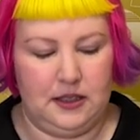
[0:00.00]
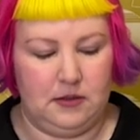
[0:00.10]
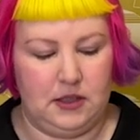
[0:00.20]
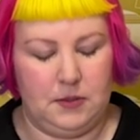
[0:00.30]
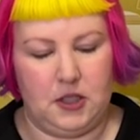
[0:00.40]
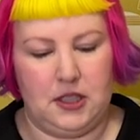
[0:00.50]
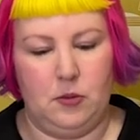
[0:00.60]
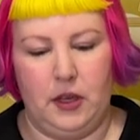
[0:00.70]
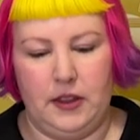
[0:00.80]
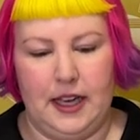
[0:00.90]
especially
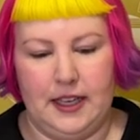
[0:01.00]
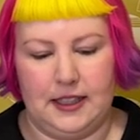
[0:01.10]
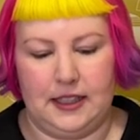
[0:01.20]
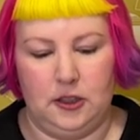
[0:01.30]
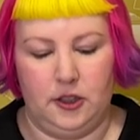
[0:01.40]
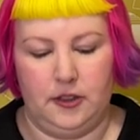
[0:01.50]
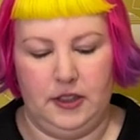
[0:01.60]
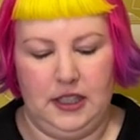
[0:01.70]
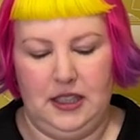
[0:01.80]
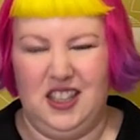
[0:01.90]
one that has, like, a lot of
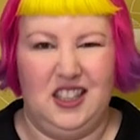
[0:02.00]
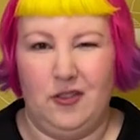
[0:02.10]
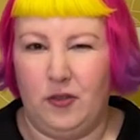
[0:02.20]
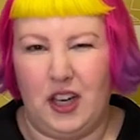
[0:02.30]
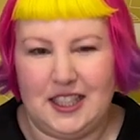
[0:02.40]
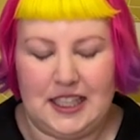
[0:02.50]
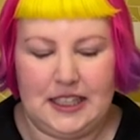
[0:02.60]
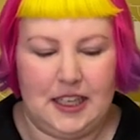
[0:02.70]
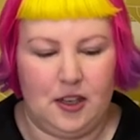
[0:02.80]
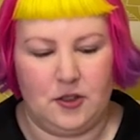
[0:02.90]
fine
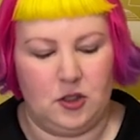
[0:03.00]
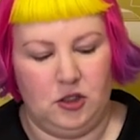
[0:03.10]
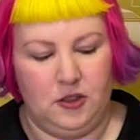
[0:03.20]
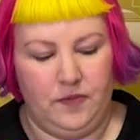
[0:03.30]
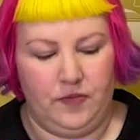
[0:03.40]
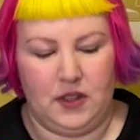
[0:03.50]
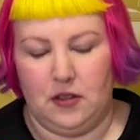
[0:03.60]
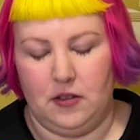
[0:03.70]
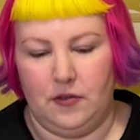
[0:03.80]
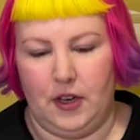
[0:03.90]
details or
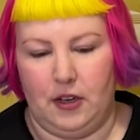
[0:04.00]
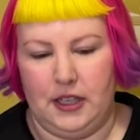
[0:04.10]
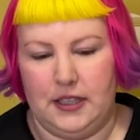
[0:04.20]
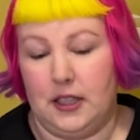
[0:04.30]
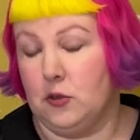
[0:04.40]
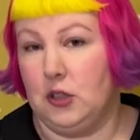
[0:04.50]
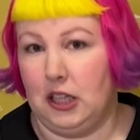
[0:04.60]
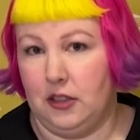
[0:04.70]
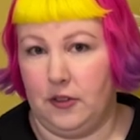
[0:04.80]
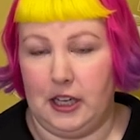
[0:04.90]
very subtle
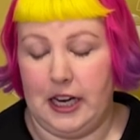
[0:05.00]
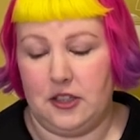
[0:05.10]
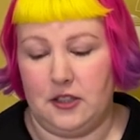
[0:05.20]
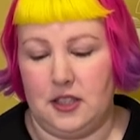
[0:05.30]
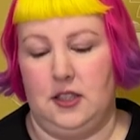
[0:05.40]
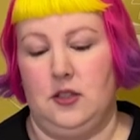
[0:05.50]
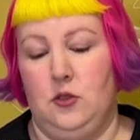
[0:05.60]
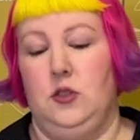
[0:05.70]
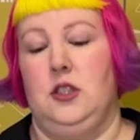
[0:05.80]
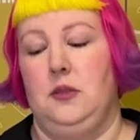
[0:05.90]
color variations, it's
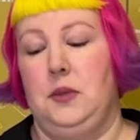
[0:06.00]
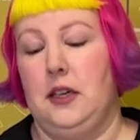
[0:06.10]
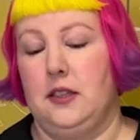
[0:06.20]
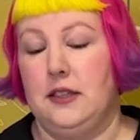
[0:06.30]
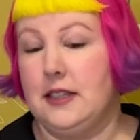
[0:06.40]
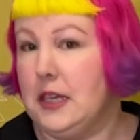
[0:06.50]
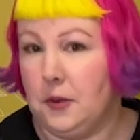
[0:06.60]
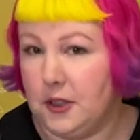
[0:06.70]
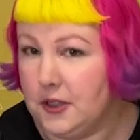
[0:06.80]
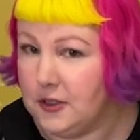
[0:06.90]
good to be able to see
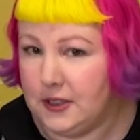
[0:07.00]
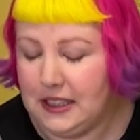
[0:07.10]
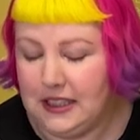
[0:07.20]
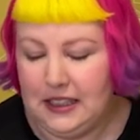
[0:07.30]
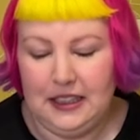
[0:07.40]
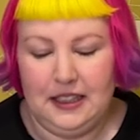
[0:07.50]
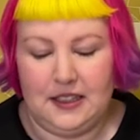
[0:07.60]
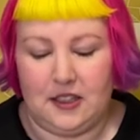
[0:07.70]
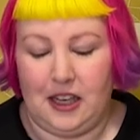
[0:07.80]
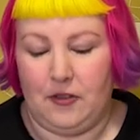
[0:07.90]
what you're doing.
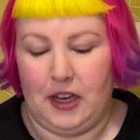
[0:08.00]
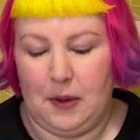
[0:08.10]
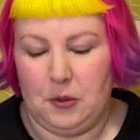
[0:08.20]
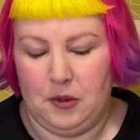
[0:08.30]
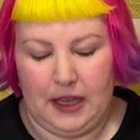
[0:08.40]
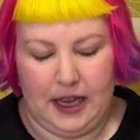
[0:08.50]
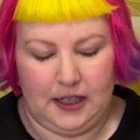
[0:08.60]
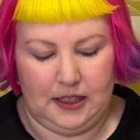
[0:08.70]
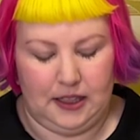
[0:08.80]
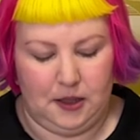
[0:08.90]
So yeah, very happy with
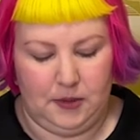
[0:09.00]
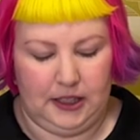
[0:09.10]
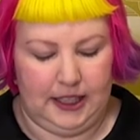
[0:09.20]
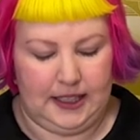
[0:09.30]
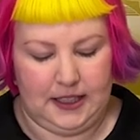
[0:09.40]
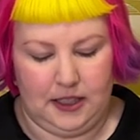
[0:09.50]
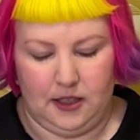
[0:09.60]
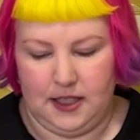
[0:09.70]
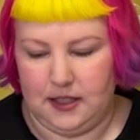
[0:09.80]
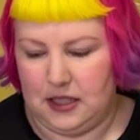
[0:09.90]
that. Like I said,
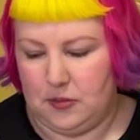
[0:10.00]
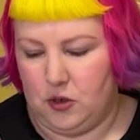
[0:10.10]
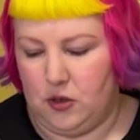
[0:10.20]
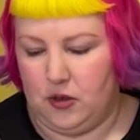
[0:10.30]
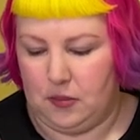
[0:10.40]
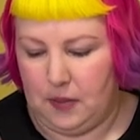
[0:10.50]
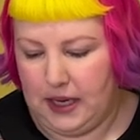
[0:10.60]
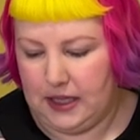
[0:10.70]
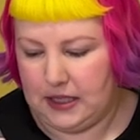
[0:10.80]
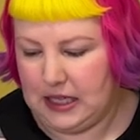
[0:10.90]
nice and smooth and
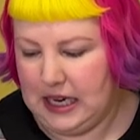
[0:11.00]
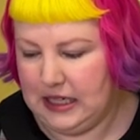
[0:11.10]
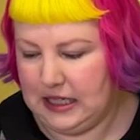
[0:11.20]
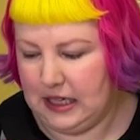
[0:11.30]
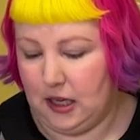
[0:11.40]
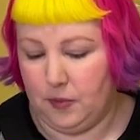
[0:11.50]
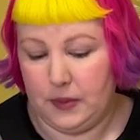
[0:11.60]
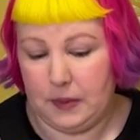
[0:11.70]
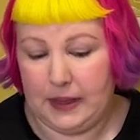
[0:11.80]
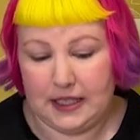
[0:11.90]
matte.
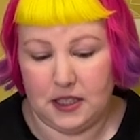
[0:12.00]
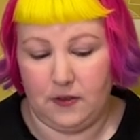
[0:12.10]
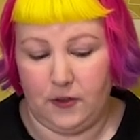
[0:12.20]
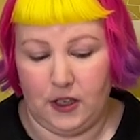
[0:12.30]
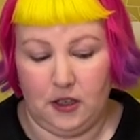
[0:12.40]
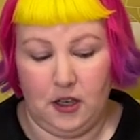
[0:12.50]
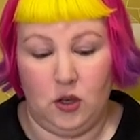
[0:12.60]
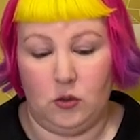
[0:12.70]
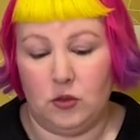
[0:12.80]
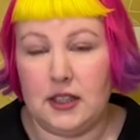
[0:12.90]
The pieces fit
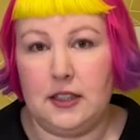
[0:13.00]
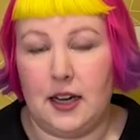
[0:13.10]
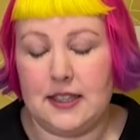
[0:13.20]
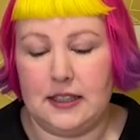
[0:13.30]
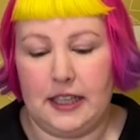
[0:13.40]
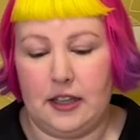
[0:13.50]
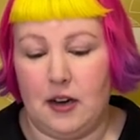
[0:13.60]
really nicely together.